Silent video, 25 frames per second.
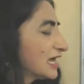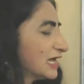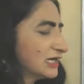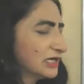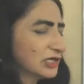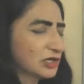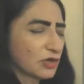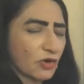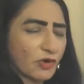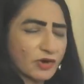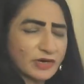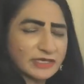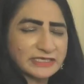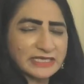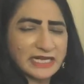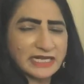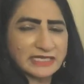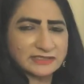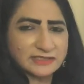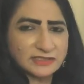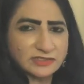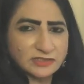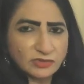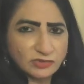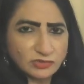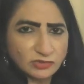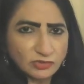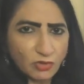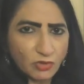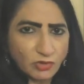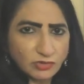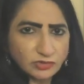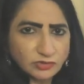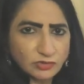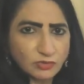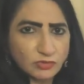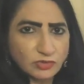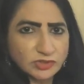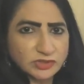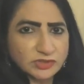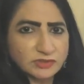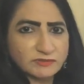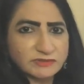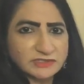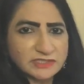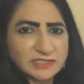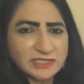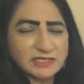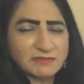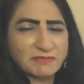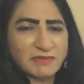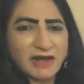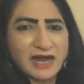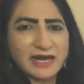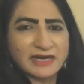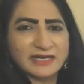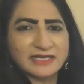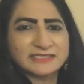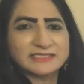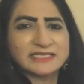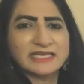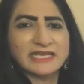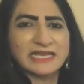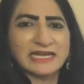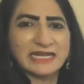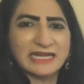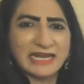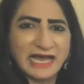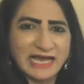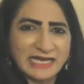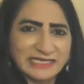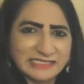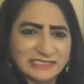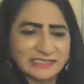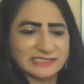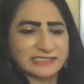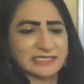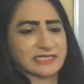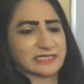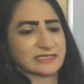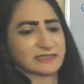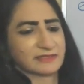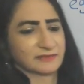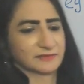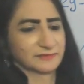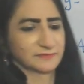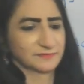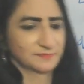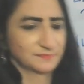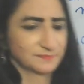and lower taxes on those goods which demand is elastic.